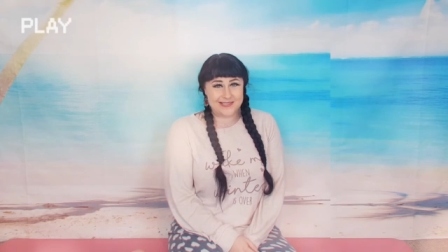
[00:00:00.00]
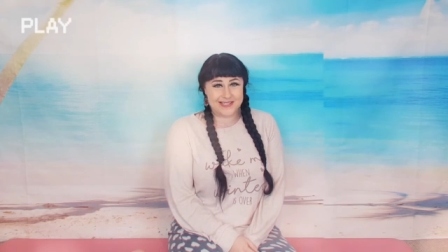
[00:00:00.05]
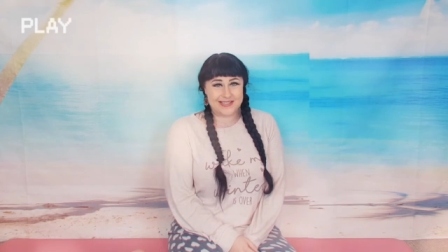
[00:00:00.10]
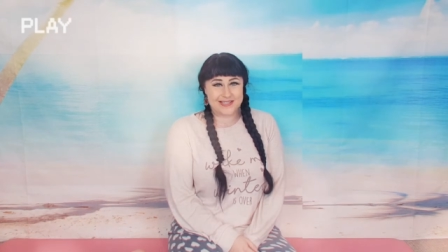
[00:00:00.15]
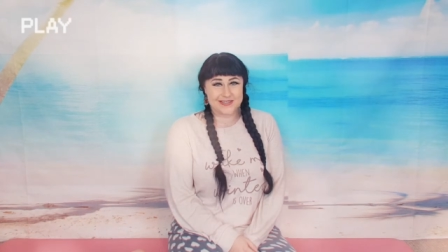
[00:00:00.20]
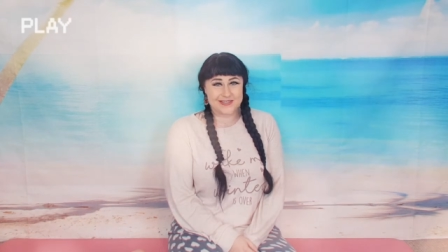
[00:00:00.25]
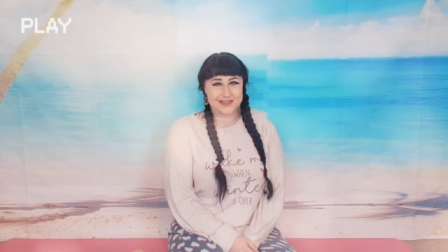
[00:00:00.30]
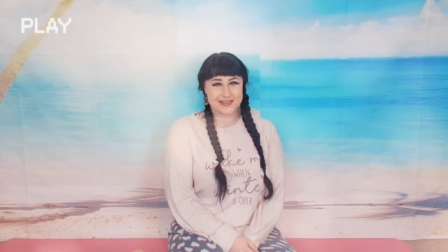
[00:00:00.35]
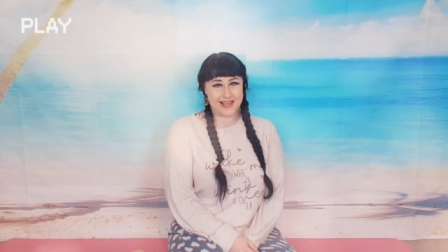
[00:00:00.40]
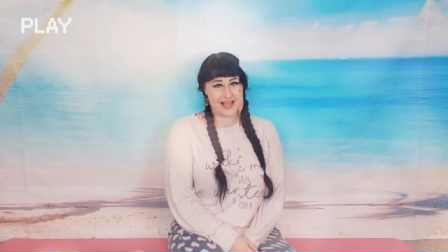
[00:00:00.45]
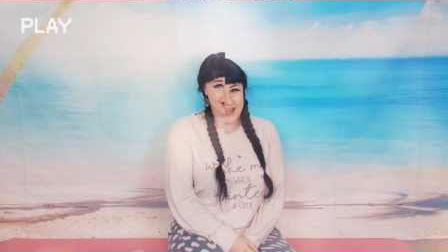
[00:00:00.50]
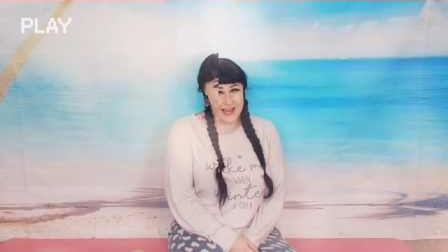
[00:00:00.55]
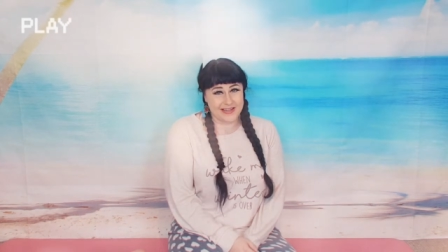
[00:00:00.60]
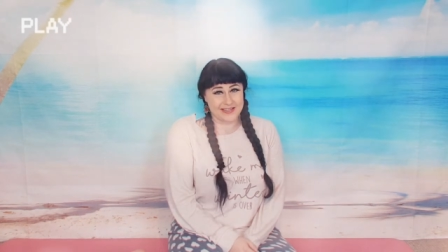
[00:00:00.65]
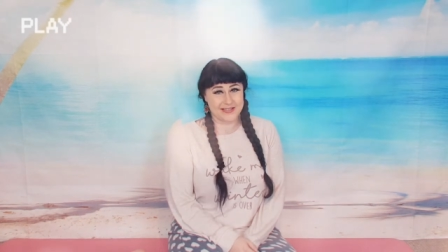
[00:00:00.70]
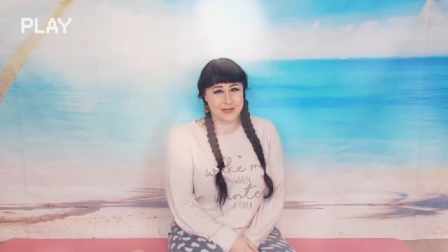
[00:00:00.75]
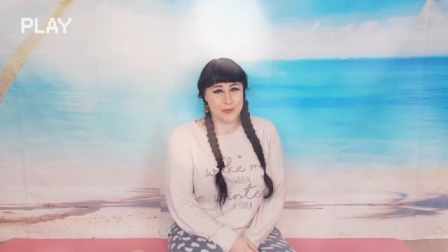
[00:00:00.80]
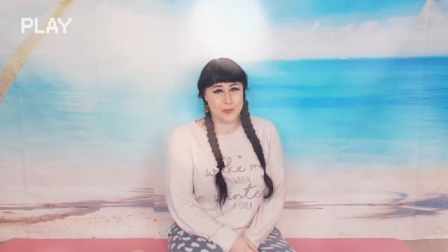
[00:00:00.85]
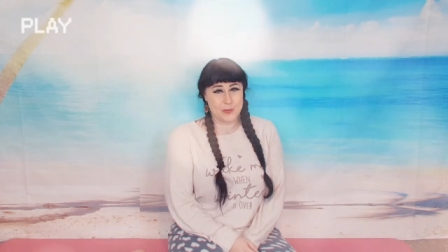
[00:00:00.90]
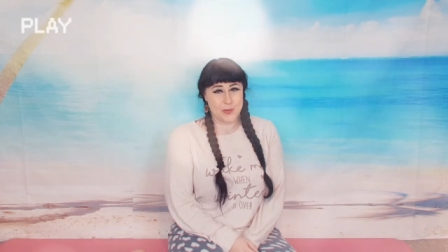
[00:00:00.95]
did you
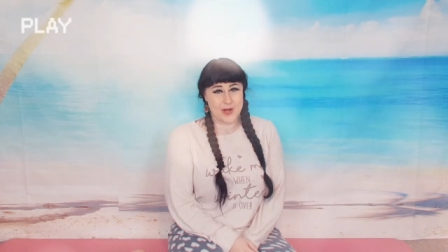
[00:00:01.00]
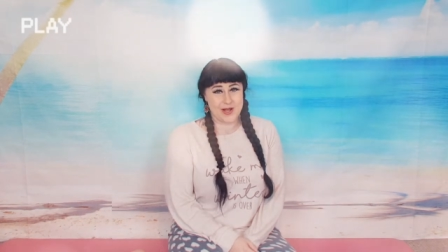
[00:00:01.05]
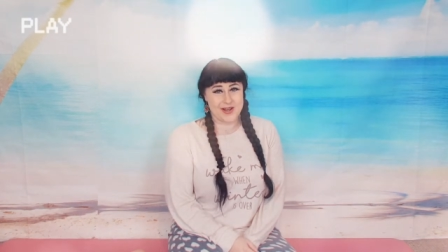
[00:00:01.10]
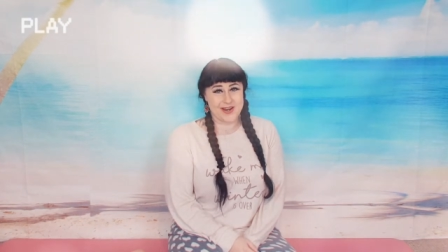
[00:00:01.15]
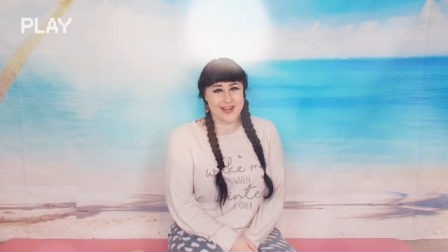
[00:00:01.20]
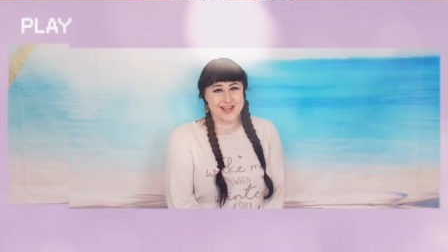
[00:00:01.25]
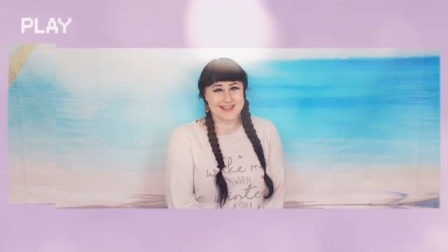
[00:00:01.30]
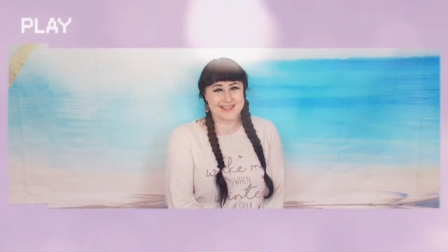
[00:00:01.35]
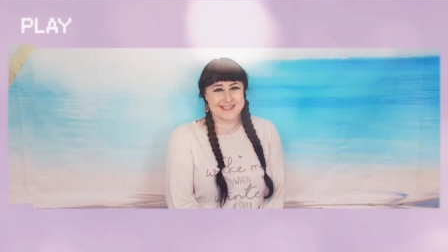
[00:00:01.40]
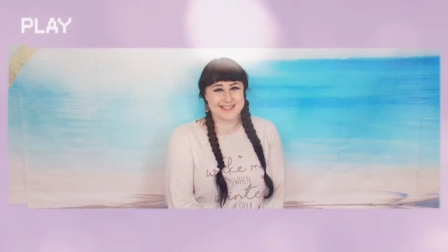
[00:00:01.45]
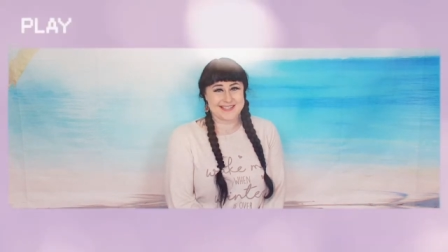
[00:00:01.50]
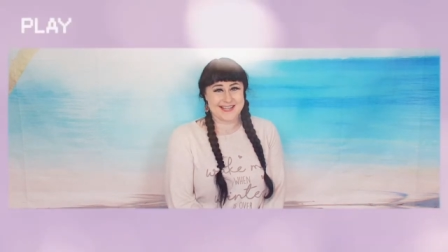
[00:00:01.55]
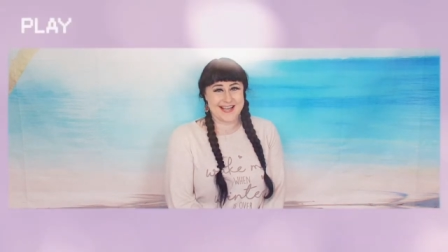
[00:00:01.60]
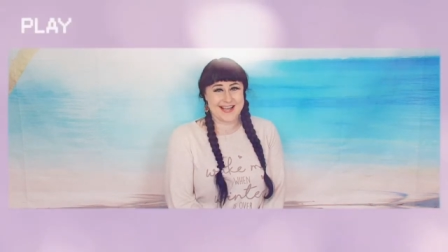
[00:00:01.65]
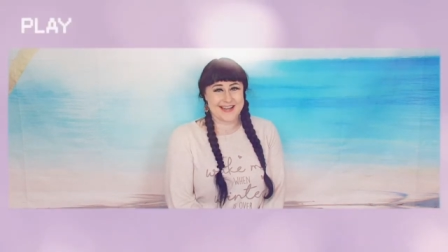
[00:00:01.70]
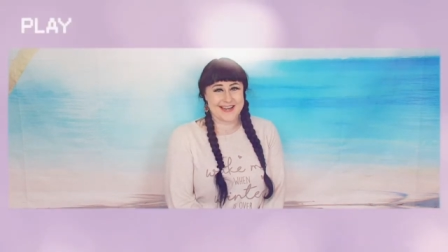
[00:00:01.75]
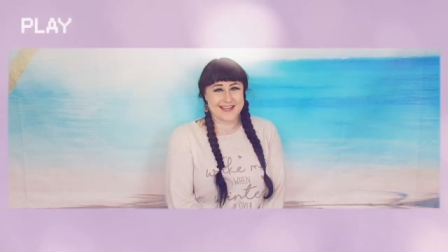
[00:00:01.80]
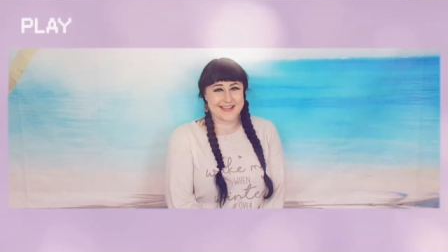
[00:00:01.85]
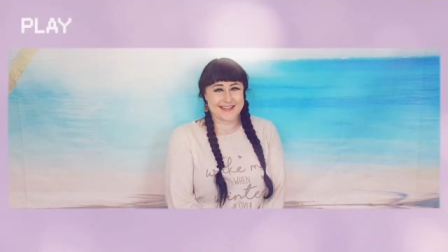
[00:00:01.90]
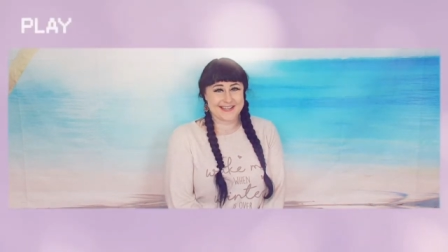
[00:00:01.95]
like the one
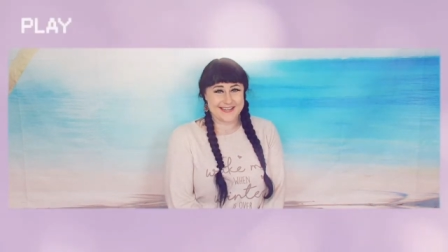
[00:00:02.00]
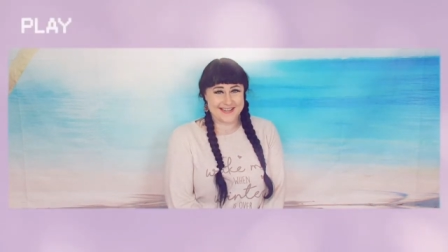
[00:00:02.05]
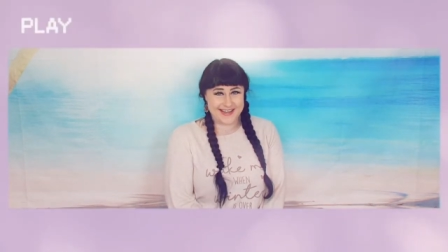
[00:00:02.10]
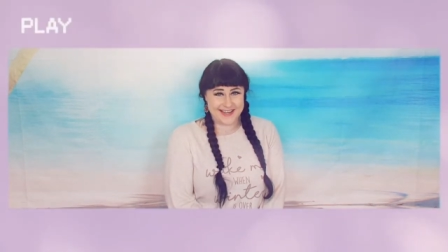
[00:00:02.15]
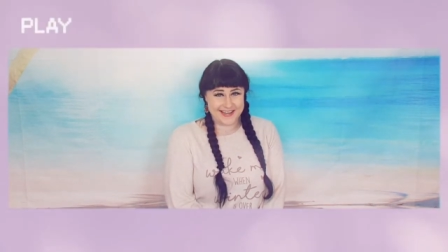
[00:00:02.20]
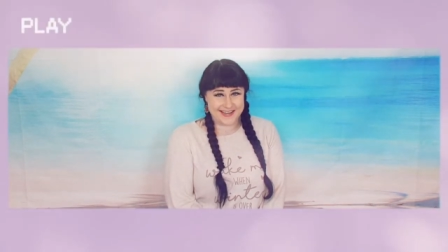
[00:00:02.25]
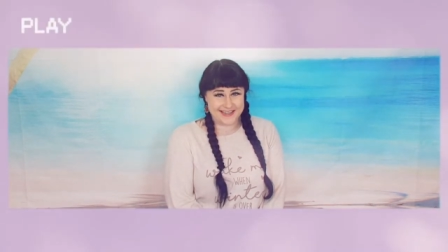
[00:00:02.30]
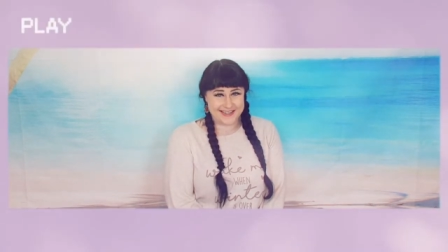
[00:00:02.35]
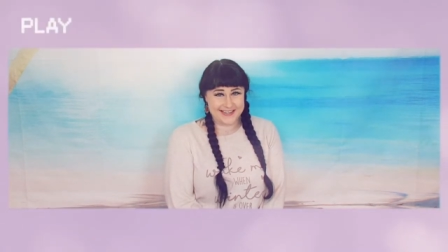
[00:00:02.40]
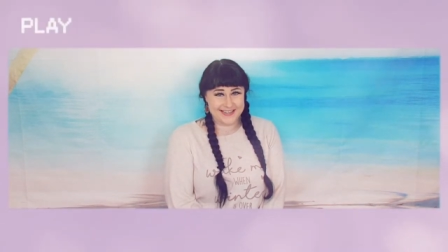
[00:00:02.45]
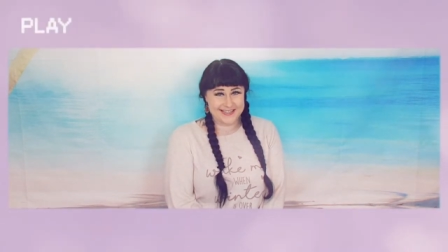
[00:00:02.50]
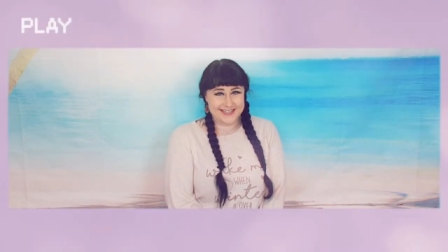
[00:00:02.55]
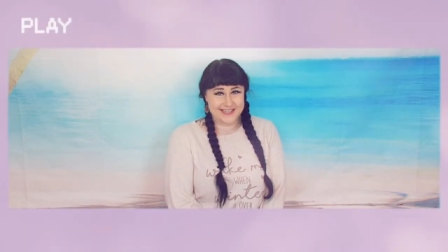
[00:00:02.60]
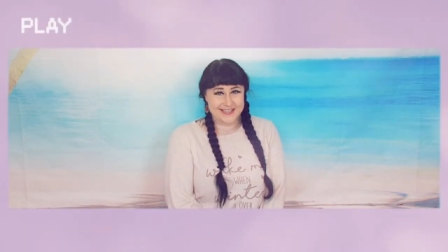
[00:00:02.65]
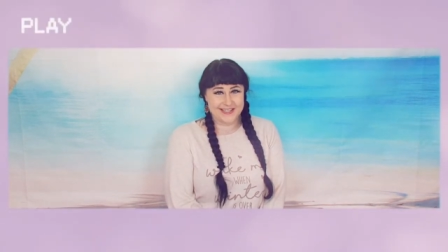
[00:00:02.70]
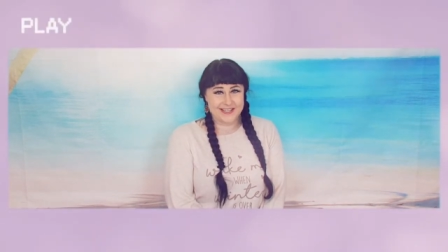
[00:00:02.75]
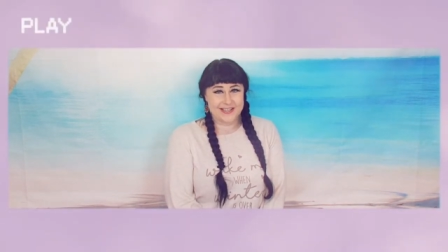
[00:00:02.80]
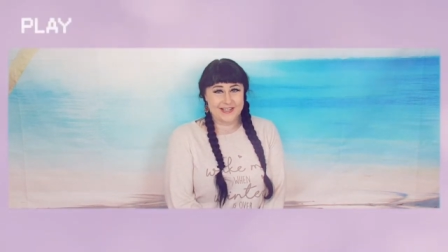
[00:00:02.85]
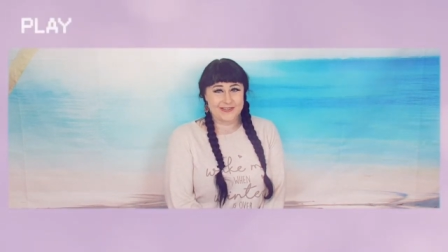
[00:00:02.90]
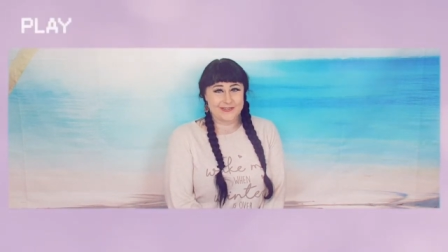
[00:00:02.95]
asana a day
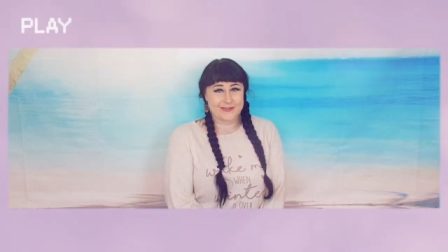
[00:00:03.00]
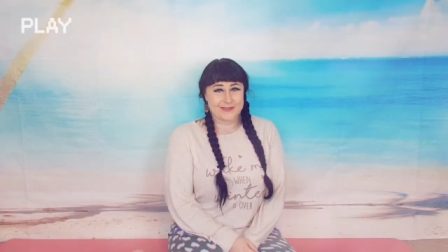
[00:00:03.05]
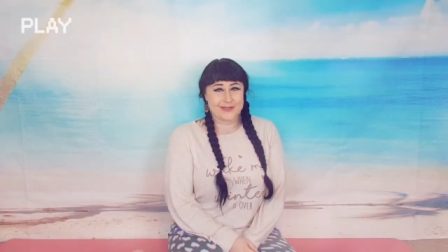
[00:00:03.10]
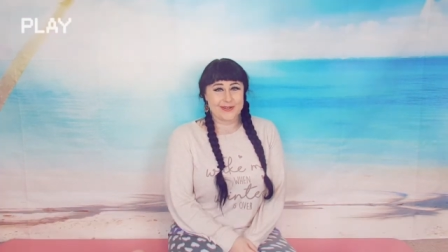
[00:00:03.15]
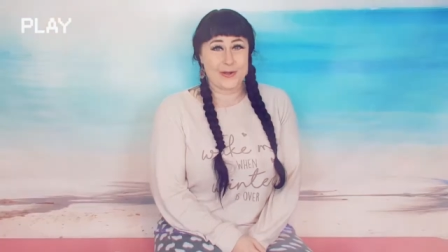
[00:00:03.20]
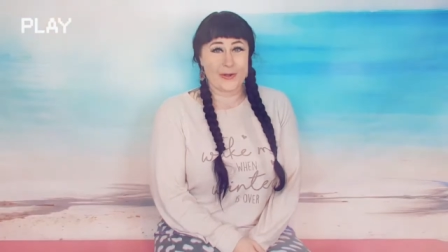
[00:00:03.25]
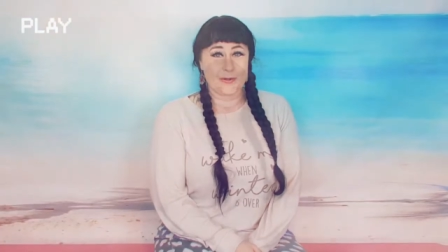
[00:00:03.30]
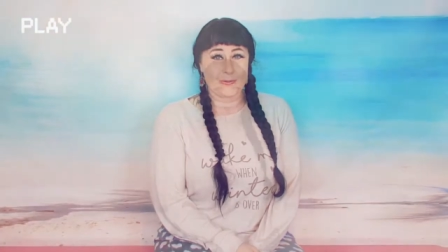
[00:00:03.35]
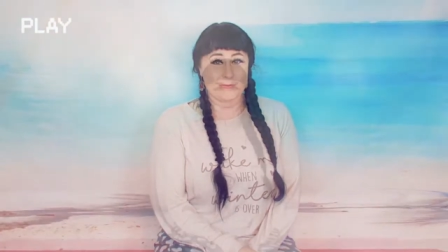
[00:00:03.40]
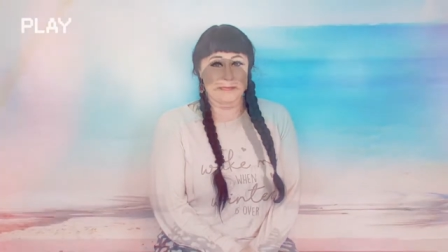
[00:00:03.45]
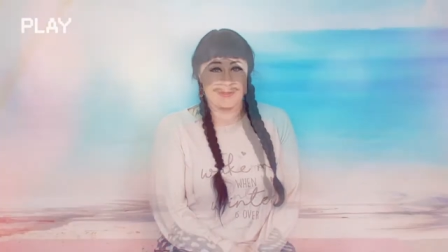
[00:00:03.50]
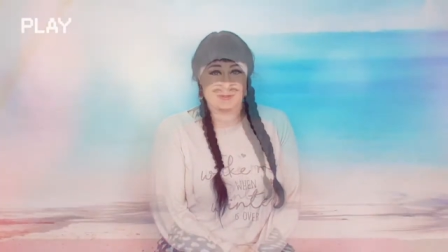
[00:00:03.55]
through the whole